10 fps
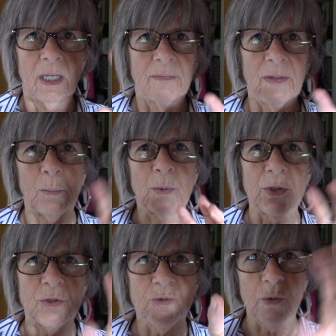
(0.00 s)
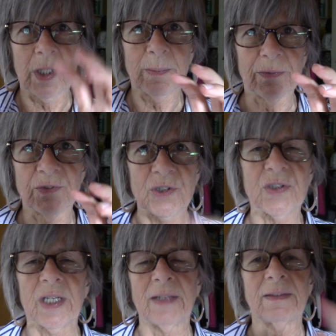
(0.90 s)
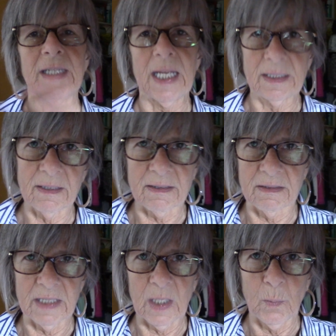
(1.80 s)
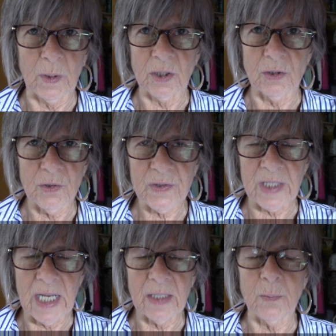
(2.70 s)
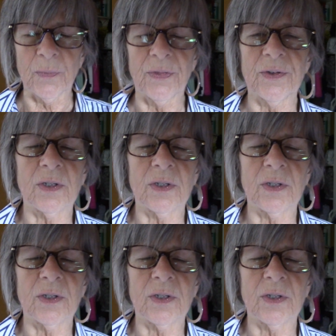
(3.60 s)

They wouldn't dream of just at the end of the day what it looks like with their